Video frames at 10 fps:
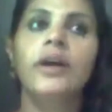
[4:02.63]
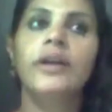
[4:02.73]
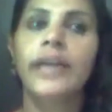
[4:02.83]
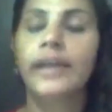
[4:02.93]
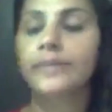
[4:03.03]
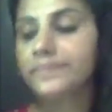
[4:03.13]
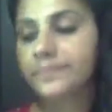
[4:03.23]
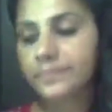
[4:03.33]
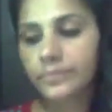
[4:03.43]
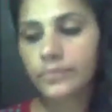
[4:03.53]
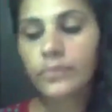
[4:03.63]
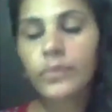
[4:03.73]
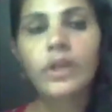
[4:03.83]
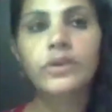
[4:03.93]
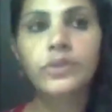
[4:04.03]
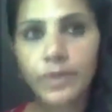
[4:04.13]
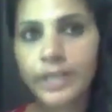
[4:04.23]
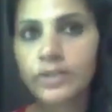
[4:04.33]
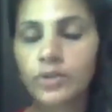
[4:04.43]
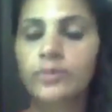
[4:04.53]
Again, you
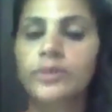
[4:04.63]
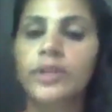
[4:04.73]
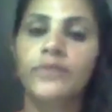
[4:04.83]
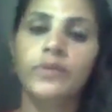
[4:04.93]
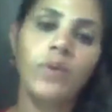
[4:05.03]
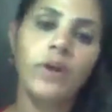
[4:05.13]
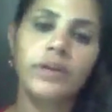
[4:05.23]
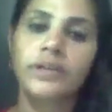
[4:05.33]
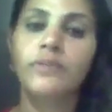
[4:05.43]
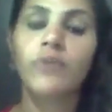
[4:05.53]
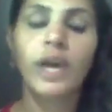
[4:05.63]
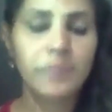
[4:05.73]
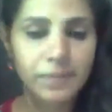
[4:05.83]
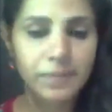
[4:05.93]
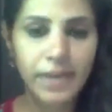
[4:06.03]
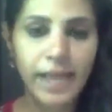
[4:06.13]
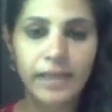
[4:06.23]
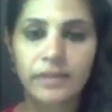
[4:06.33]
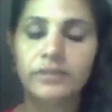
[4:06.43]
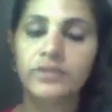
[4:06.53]
can choose if you want a 1-month
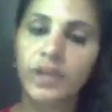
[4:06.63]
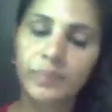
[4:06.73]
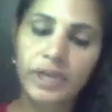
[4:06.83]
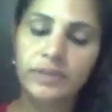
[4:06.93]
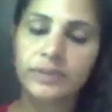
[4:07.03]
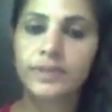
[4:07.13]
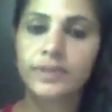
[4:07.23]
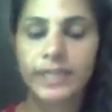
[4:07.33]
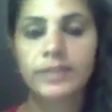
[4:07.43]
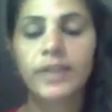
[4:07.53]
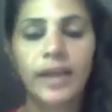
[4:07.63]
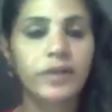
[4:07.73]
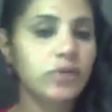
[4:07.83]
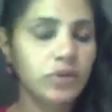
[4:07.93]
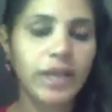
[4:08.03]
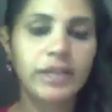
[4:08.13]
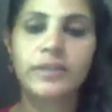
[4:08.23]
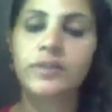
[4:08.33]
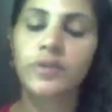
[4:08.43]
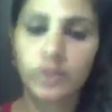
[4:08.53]
plan, 3 months, 6, 9 or 12.
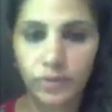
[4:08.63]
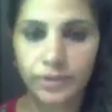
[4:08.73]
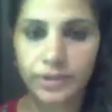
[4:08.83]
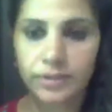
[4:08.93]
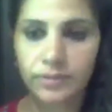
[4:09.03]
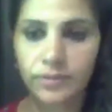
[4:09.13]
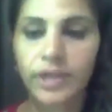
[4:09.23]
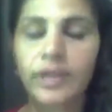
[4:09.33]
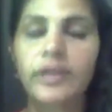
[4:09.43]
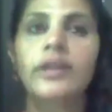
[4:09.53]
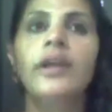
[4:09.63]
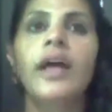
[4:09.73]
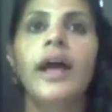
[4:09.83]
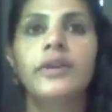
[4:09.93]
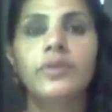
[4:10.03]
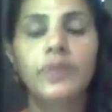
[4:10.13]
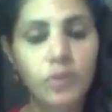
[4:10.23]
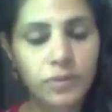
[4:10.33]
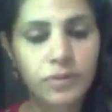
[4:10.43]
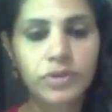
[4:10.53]
That's your choice. Okay. And you can
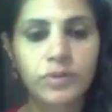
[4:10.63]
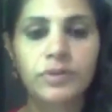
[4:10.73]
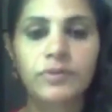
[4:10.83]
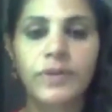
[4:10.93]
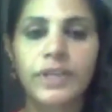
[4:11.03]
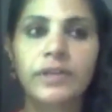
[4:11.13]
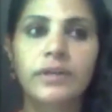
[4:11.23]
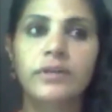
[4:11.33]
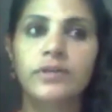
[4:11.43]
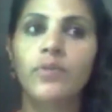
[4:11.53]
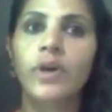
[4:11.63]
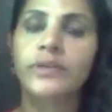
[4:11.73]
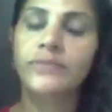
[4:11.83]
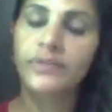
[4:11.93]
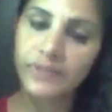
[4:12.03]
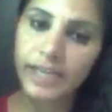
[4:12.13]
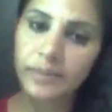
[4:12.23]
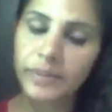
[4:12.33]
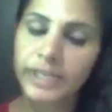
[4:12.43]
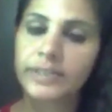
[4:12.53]
also choose whether you want a
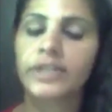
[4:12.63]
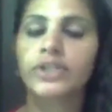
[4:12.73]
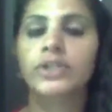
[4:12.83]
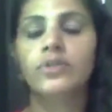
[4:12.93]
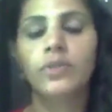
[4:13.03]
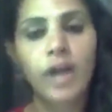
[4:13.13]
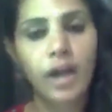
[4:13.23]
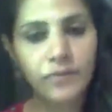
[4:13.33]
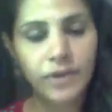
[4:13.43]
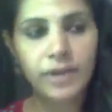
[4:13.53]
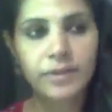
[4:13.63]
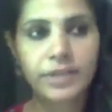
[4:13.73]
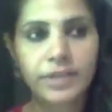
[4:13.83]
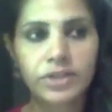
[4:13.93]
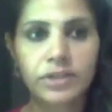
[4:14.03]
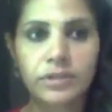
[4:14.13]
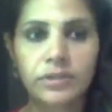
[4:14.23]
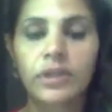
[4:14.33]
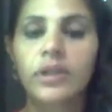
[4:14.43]
15-minute session or half an hour session.